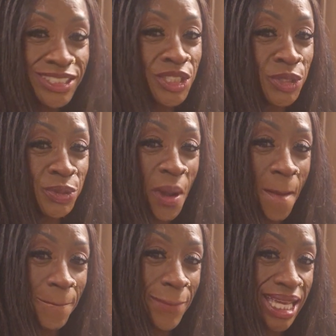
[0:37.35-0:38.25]
to
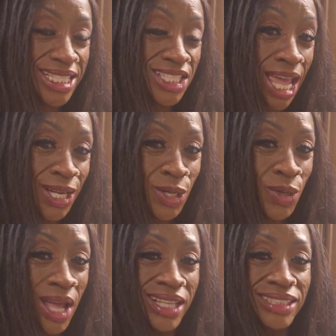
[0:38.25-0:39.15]
my
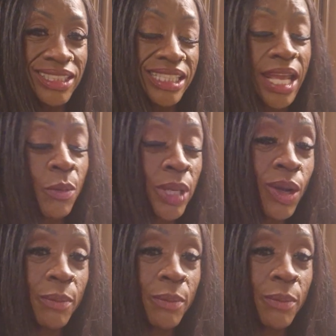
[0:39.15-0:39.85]
channel. Today we are